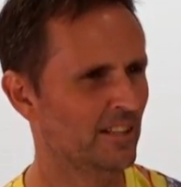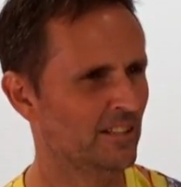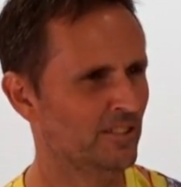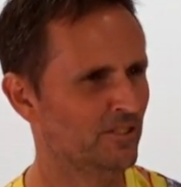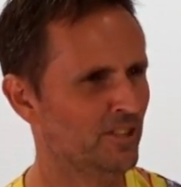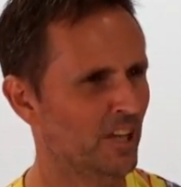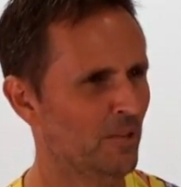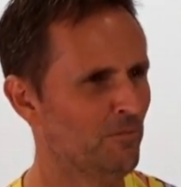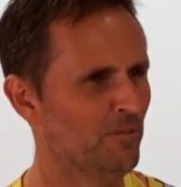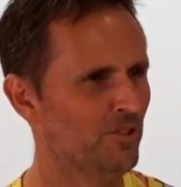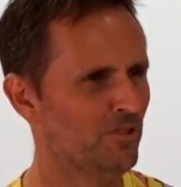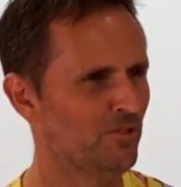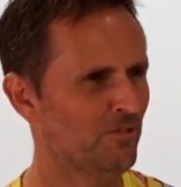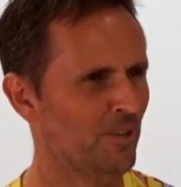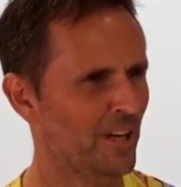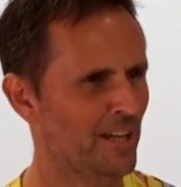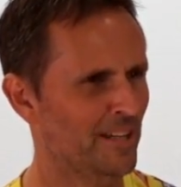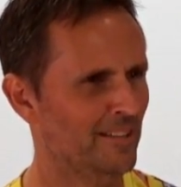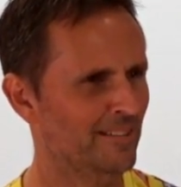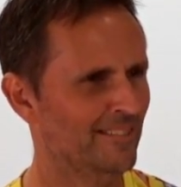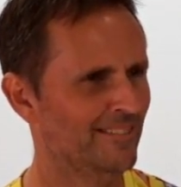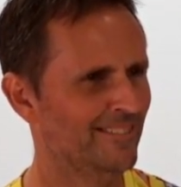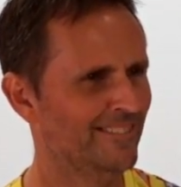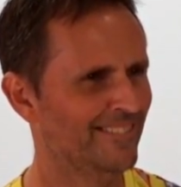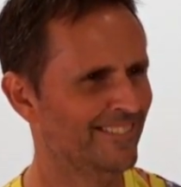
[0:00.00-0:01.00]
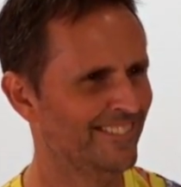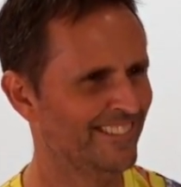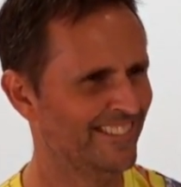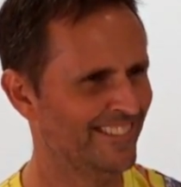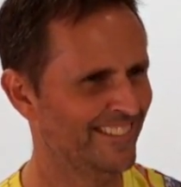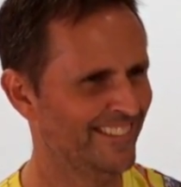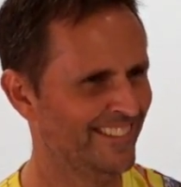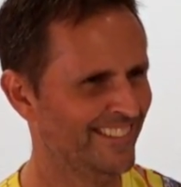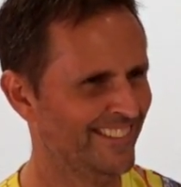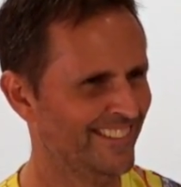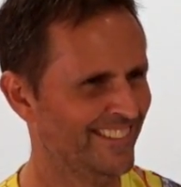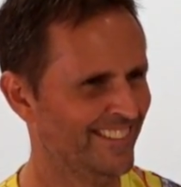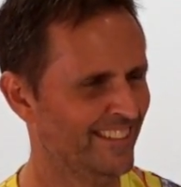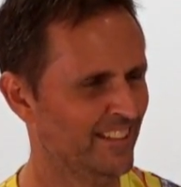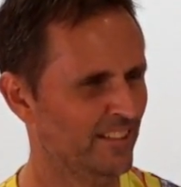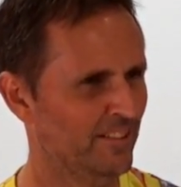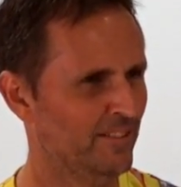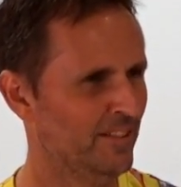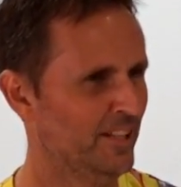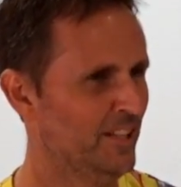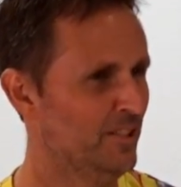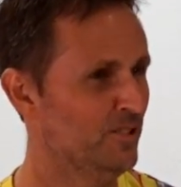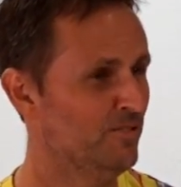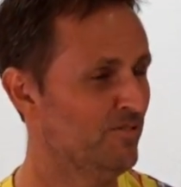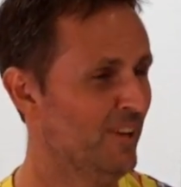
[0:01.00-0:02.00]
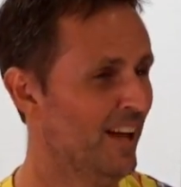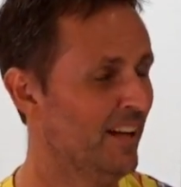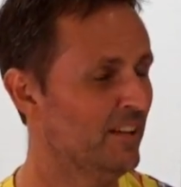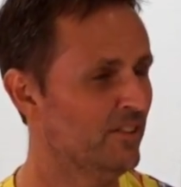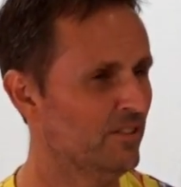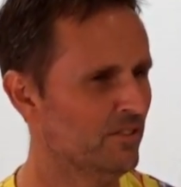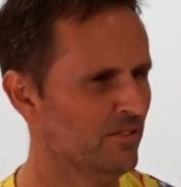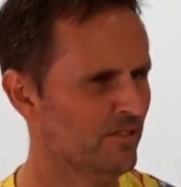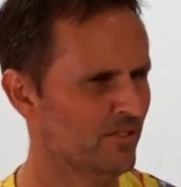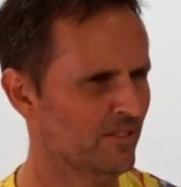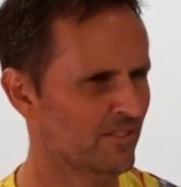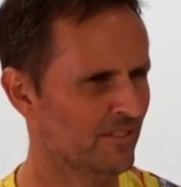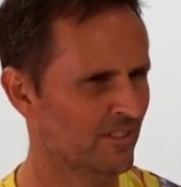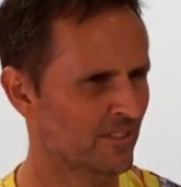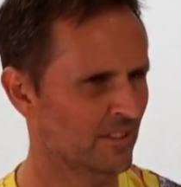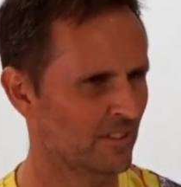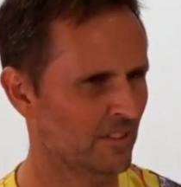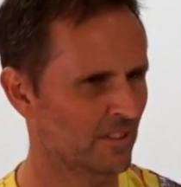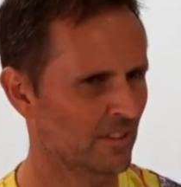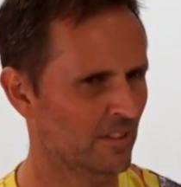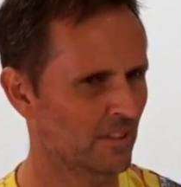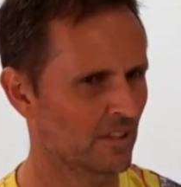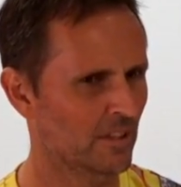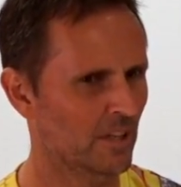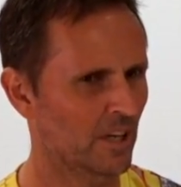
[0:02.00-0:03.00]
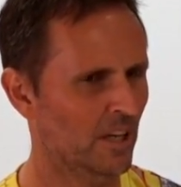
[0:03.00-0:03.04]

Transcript: demonstrate these values? Mm.